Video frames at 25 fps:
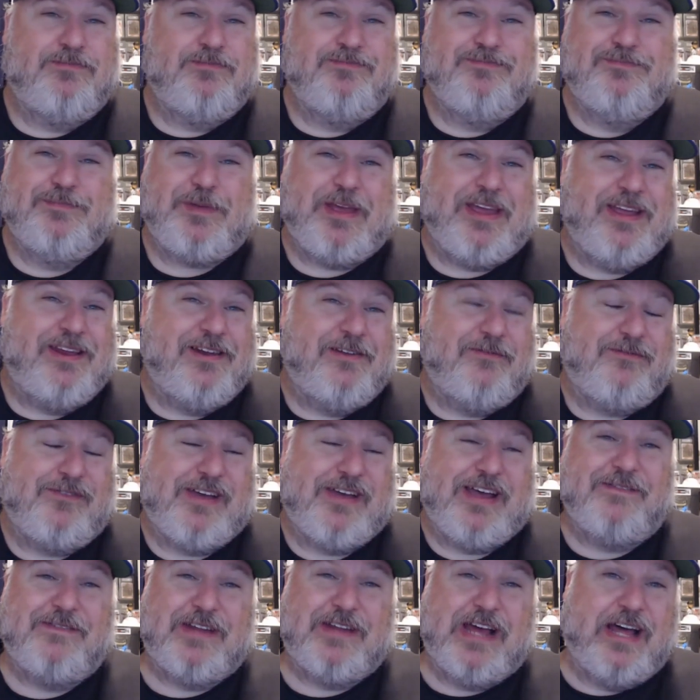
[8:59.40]
paying the
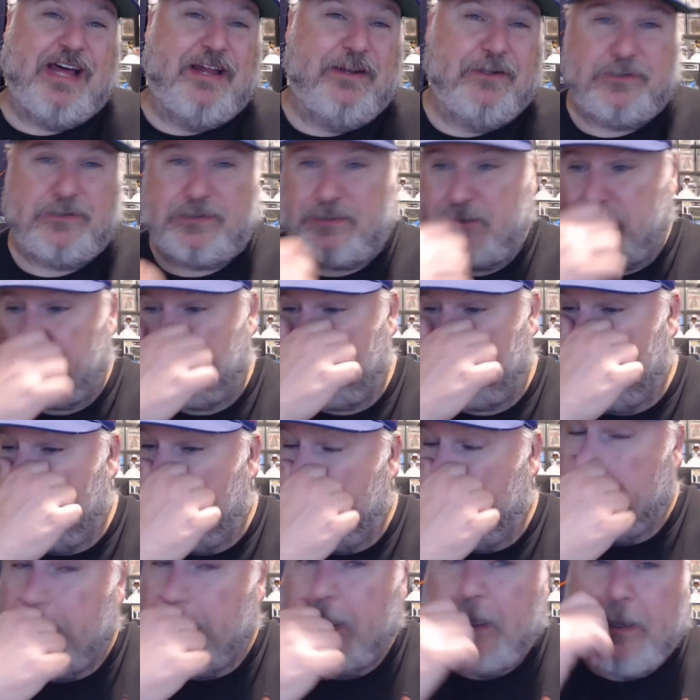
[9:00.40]
$5 to ship
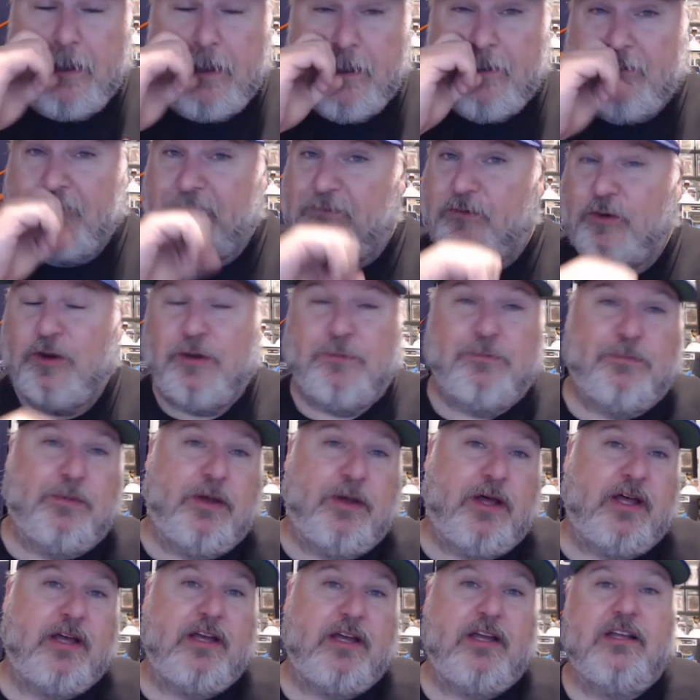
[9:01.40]
for
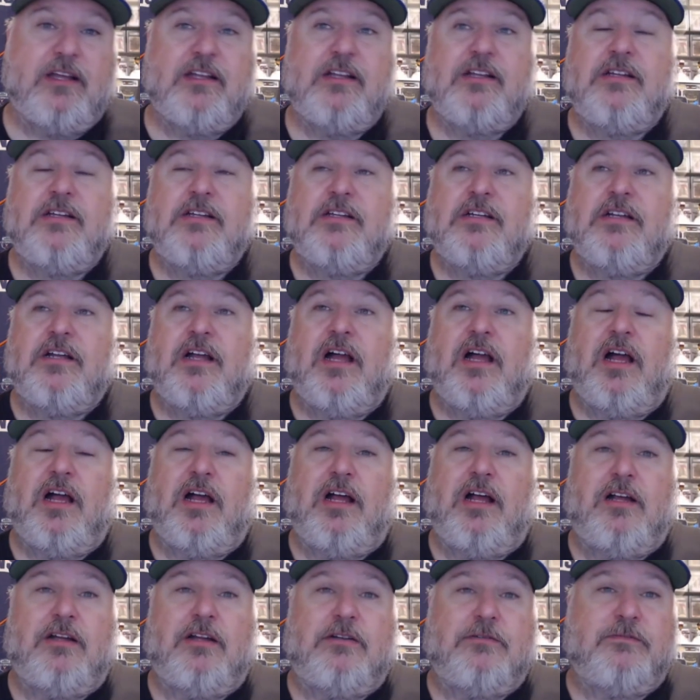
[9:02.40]

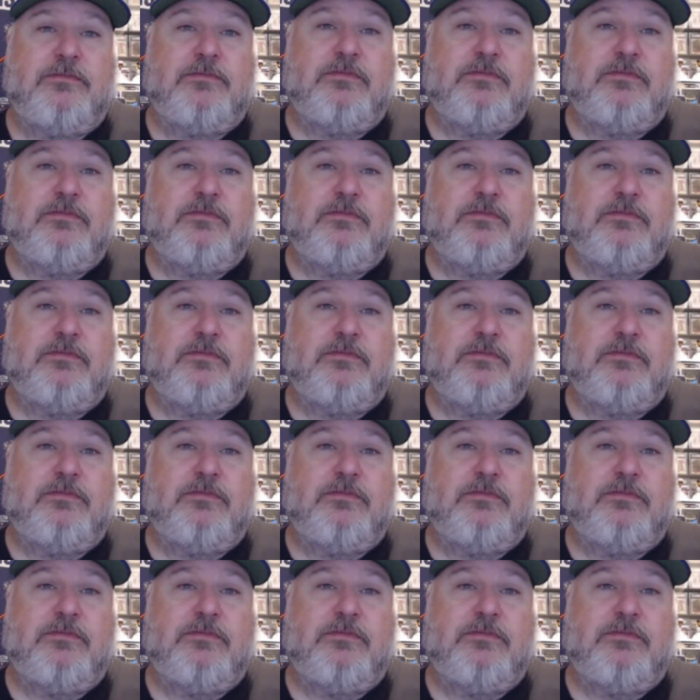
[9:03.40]
$1.